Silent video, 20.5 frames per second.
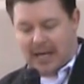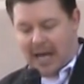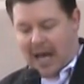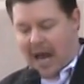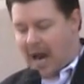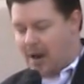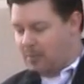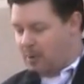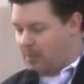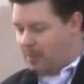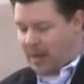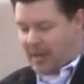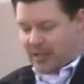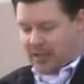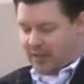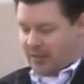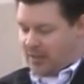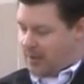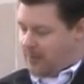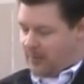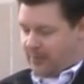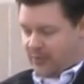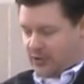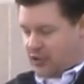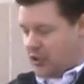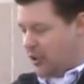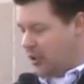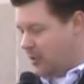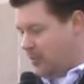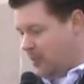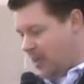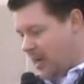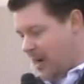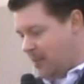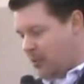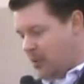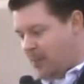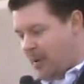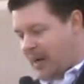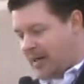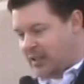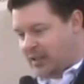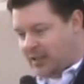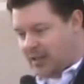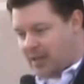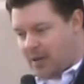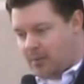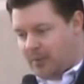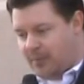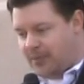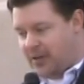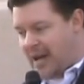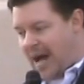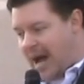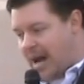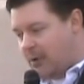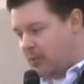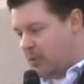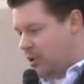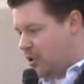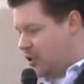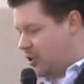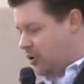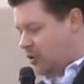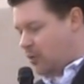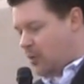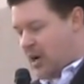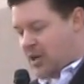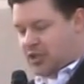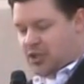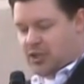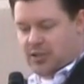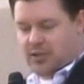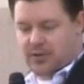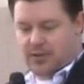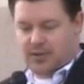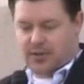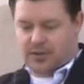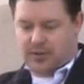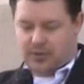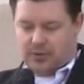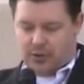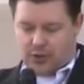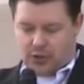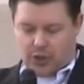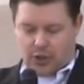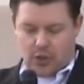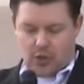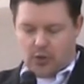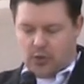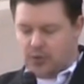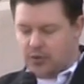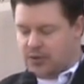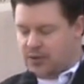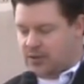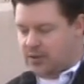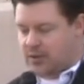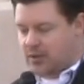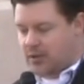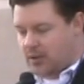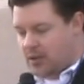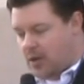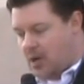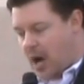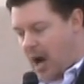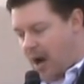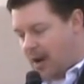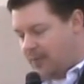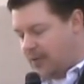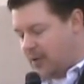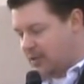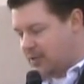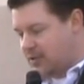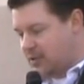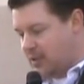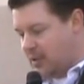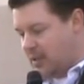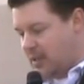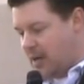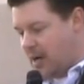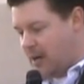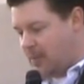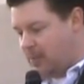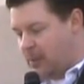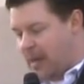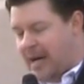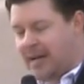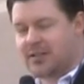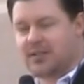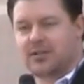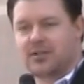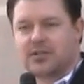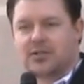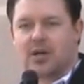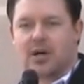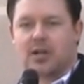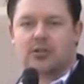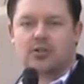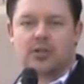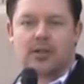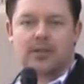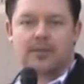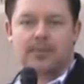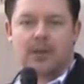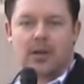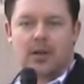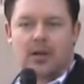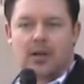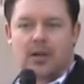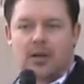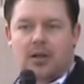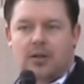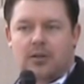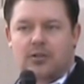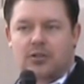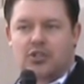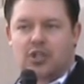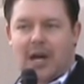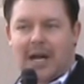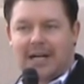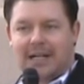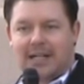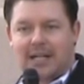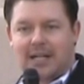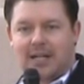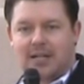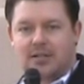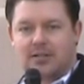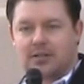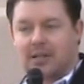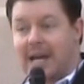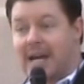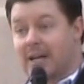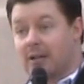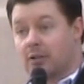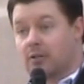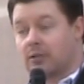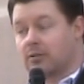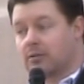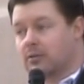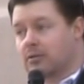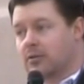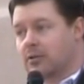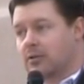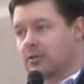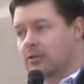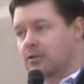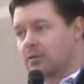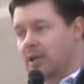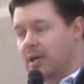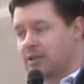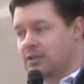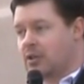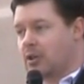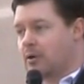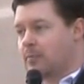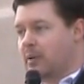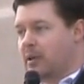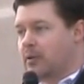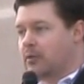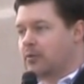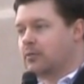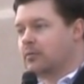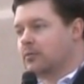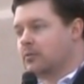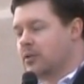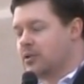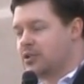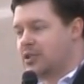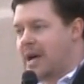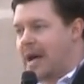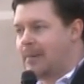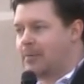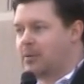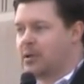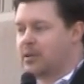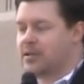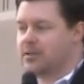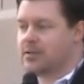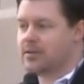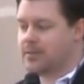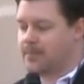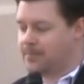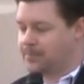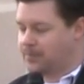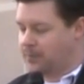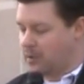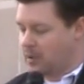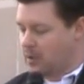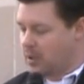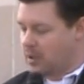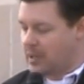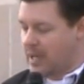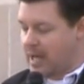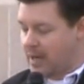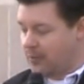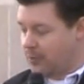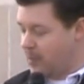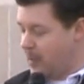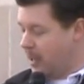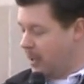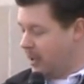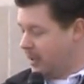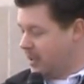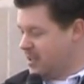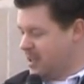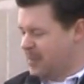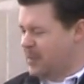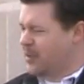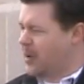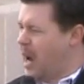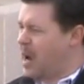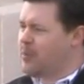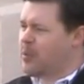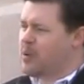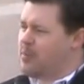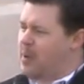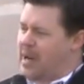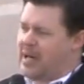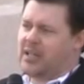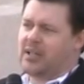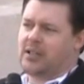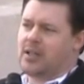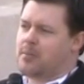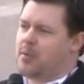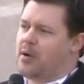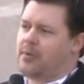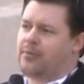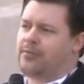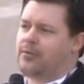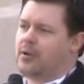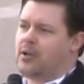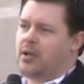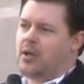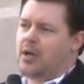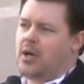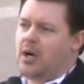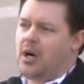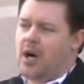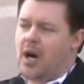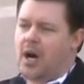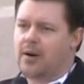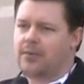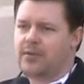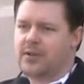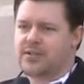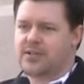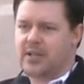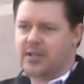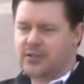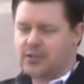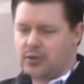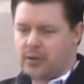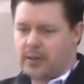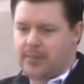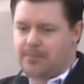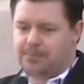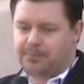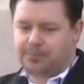I'm reminding them of internment. I'm reminding them of the Irish, the Russians, the Jews, obviously blacks in this country, the Chinese, later internment with the Japanese, Native Americans. I'm reminding them of this history.